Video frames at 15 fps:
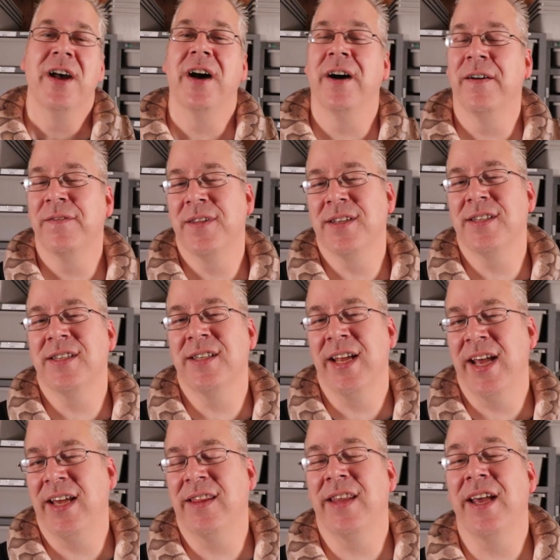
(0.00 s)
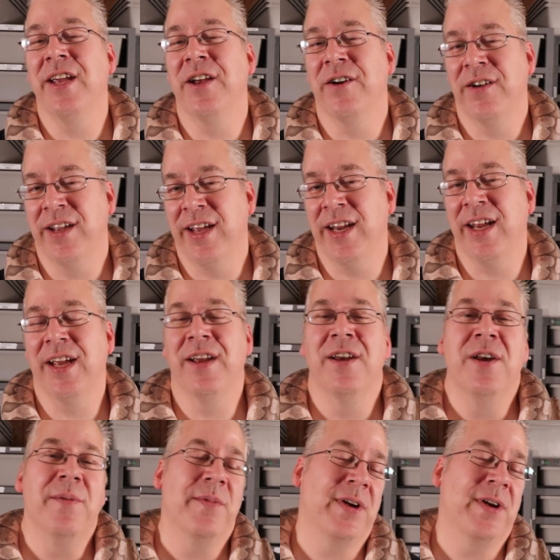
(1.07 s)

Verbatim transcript: of the snake that you're getting.